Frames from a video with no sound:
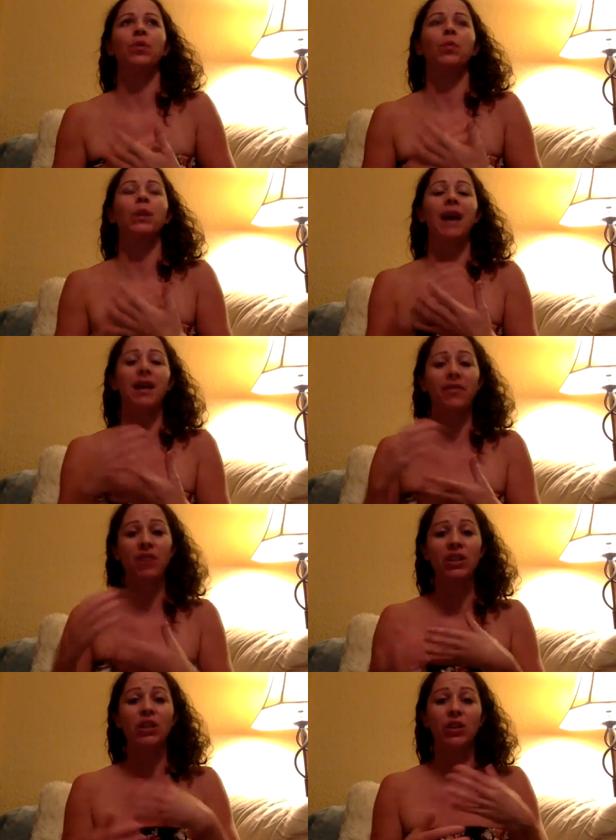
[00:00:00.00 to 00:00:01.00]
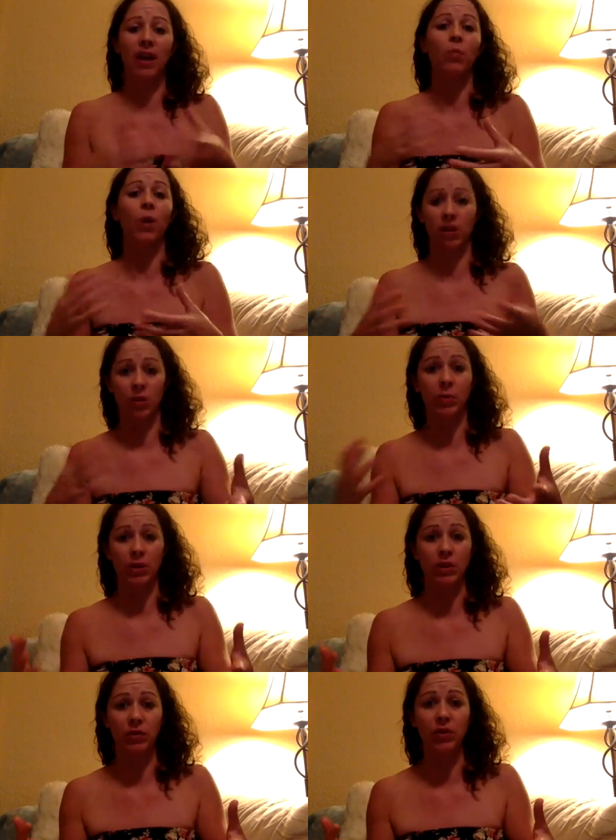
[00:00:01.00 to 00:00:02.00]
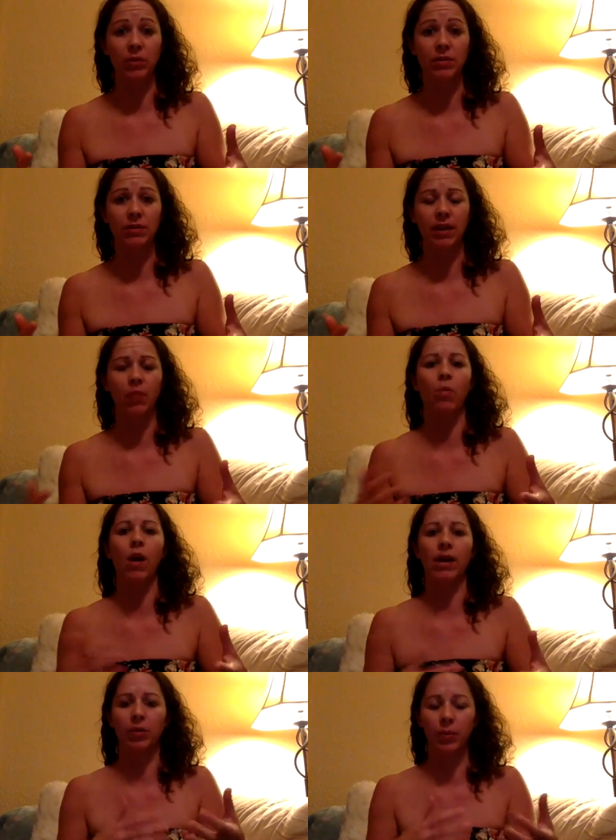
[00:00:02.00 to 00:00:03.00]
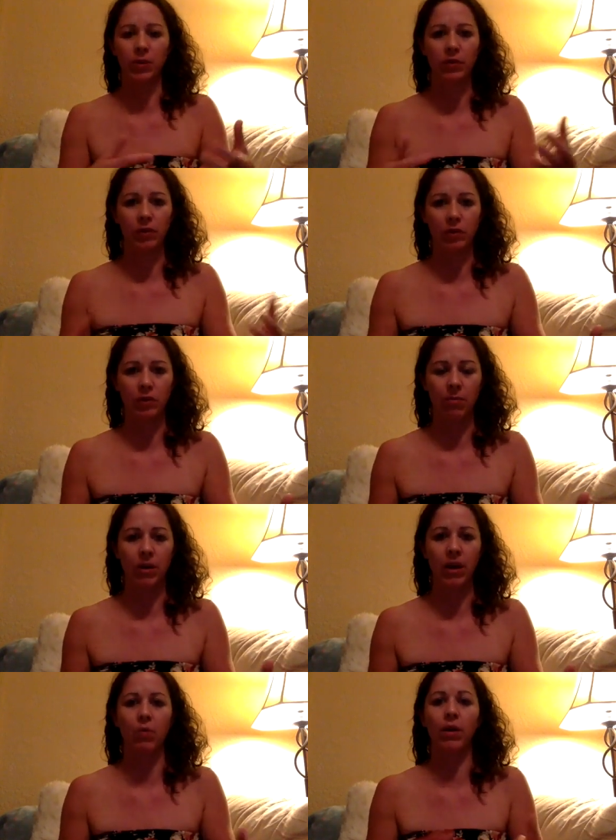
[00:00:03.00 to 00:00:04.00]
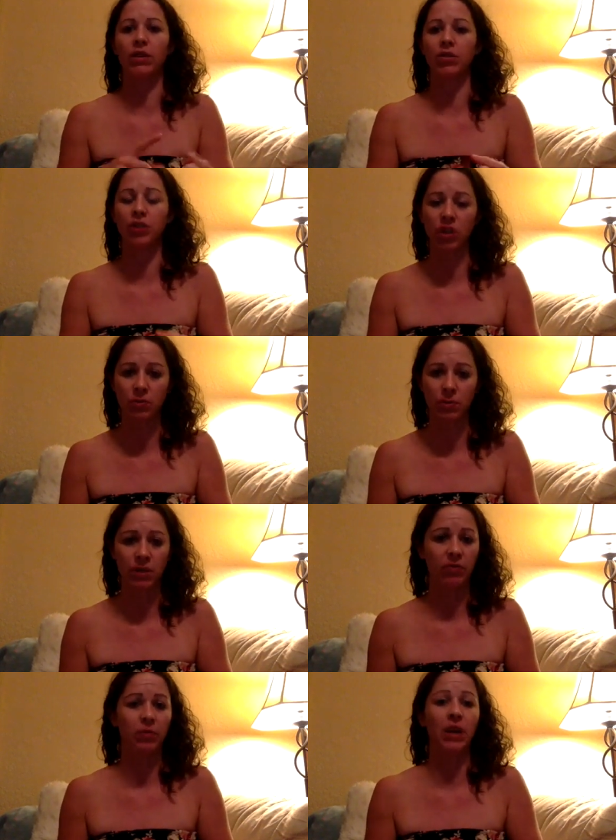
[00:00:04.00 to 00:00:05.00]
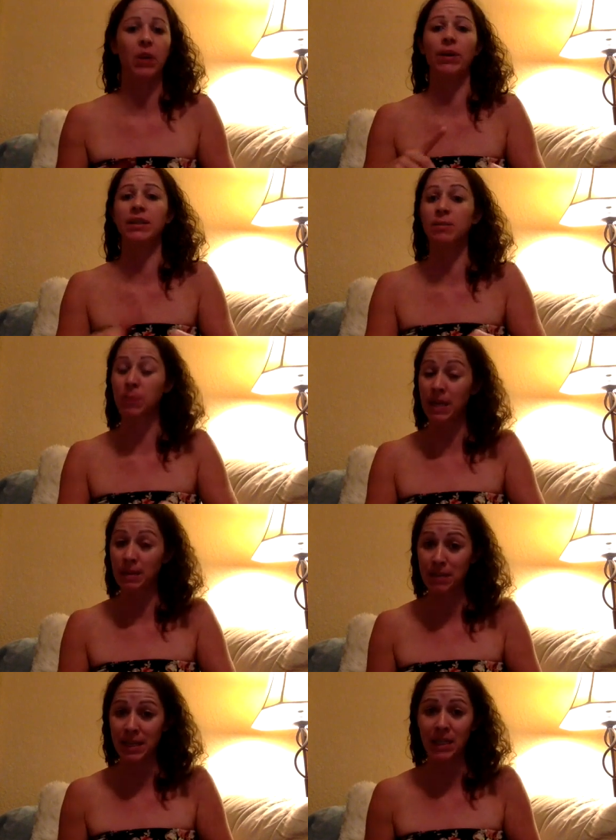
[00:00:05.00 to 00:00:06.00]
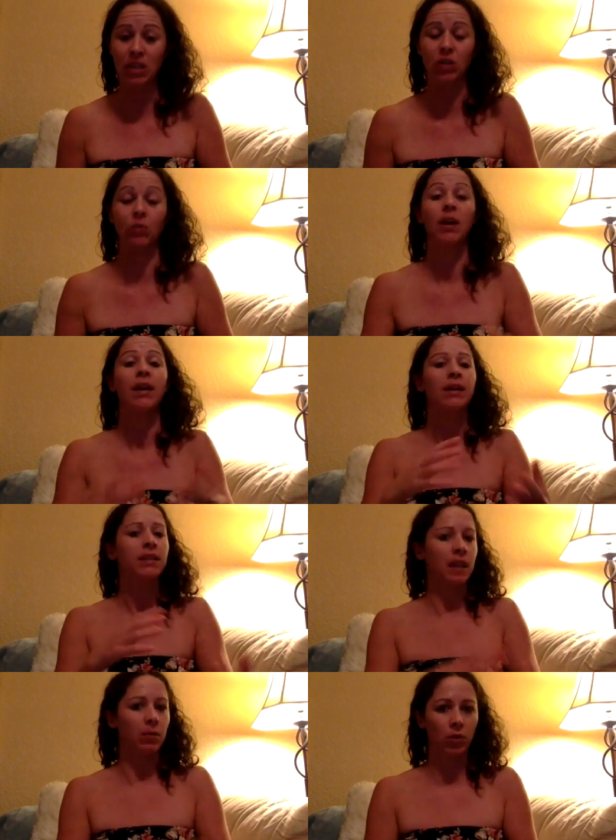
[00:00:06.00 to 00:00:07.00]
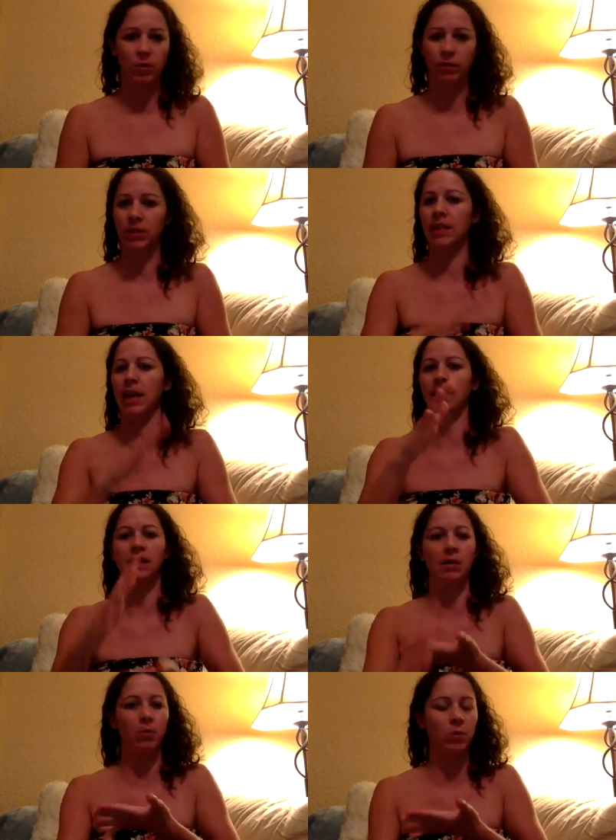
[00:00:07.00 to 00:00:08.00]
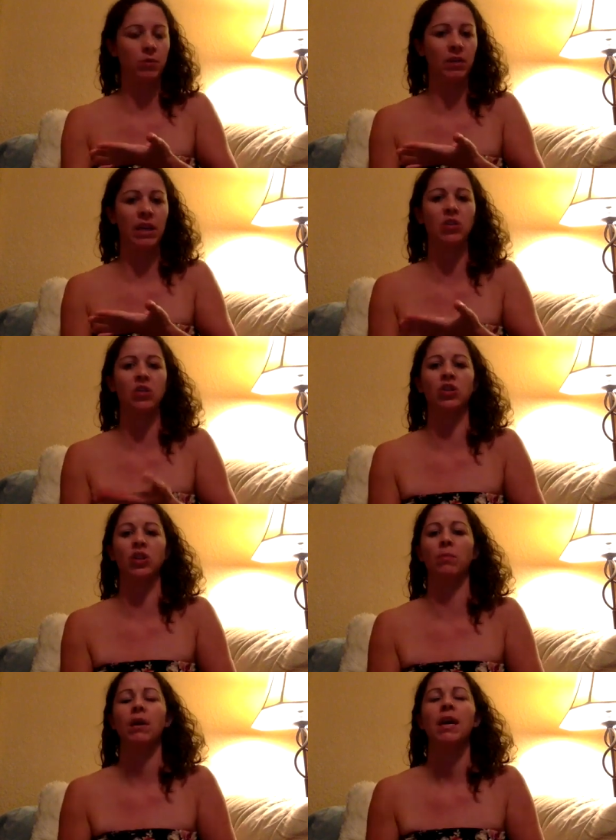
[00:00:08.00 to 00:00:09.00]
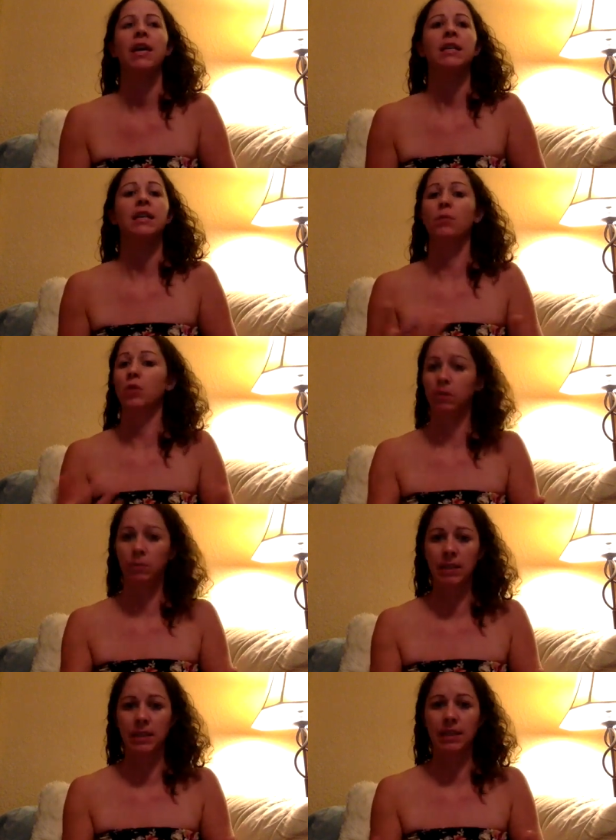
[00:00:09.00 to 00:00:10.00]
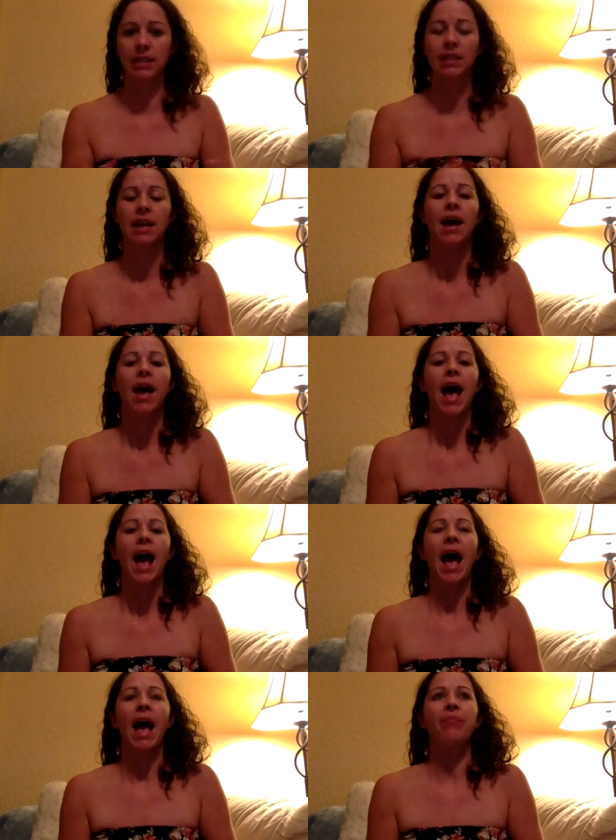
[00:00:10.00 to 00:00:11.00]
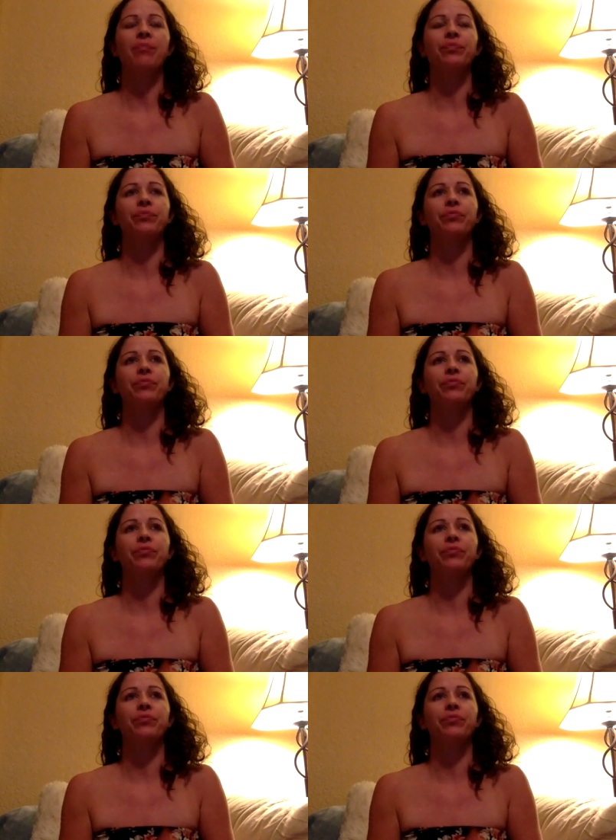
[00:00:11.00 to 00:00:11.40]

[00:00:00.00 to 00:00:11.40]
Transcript: we got to first look at, what are your points of views? Like, what are your points of views around money? What are your judgments of money? What does money mean to you? Same goes for sex, same goes for relationship, same goes for business. And